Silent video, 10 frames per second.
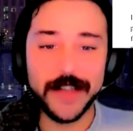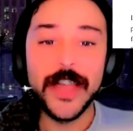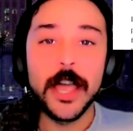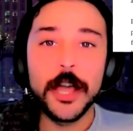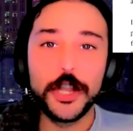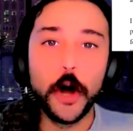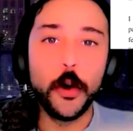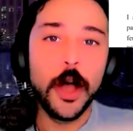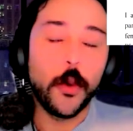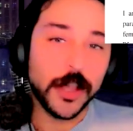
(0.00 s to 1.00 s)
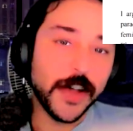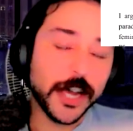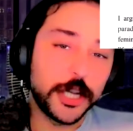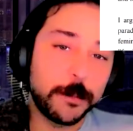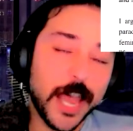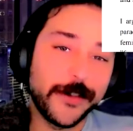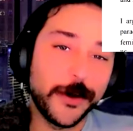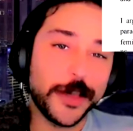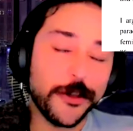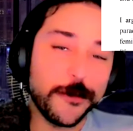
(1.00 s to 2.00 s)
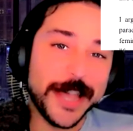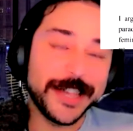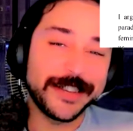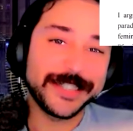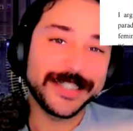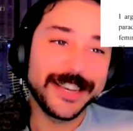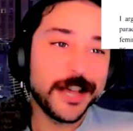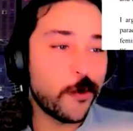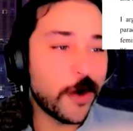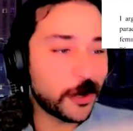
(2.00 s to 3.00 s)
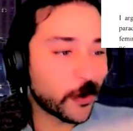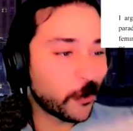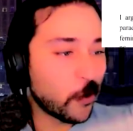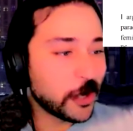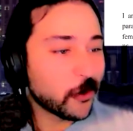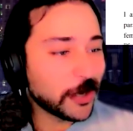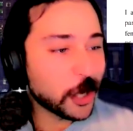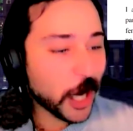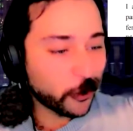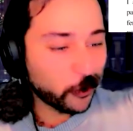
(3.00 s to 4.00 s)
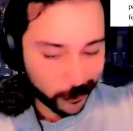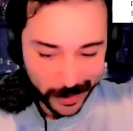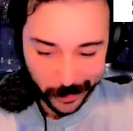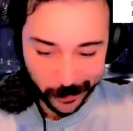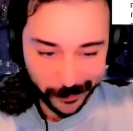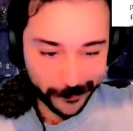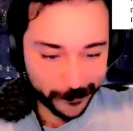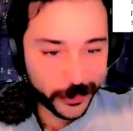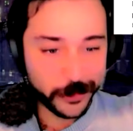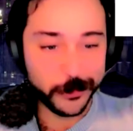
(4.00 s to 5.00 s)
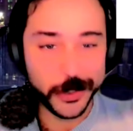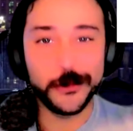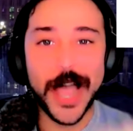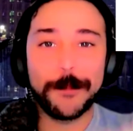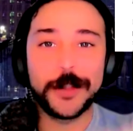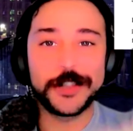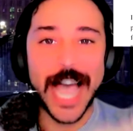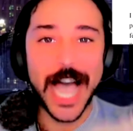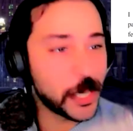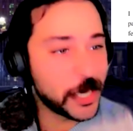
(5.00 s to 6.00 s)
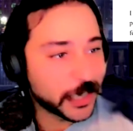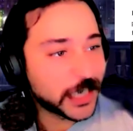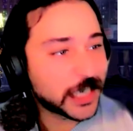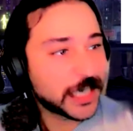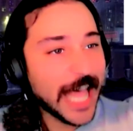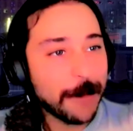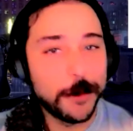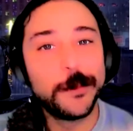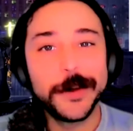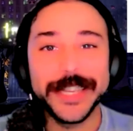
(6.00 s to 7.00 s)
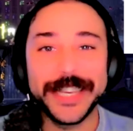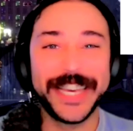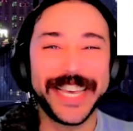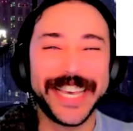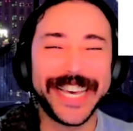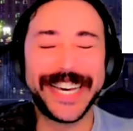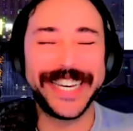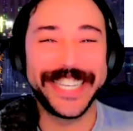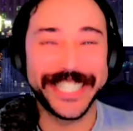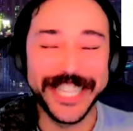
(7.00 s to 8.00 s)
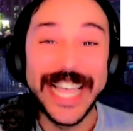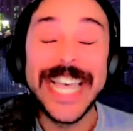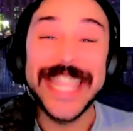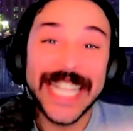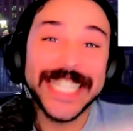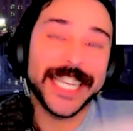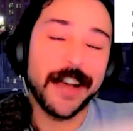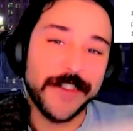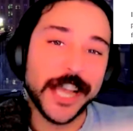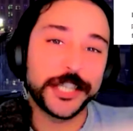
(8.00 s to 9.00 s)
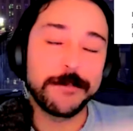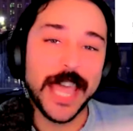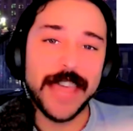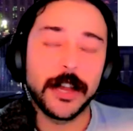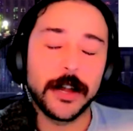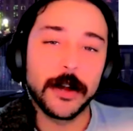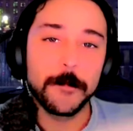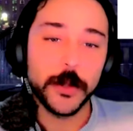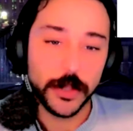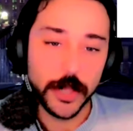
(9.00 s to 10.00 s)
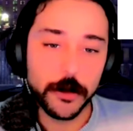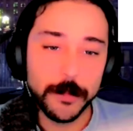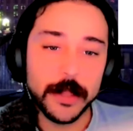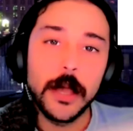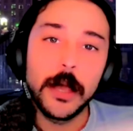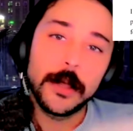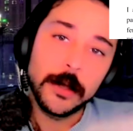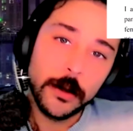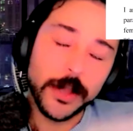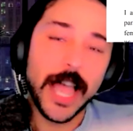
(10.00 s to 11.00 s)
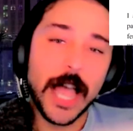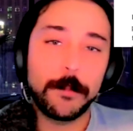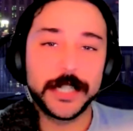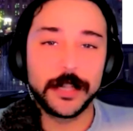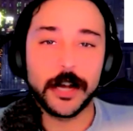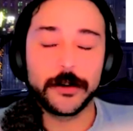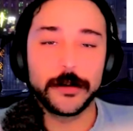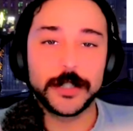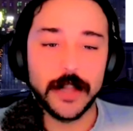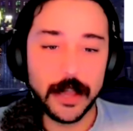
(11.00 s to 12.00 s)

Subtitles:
You know what affectionate behavior with other men is? When you're in the locker room and you wrap the towel and you slap them. That's affectionate behavior with other men. What happens in the locker rooms today?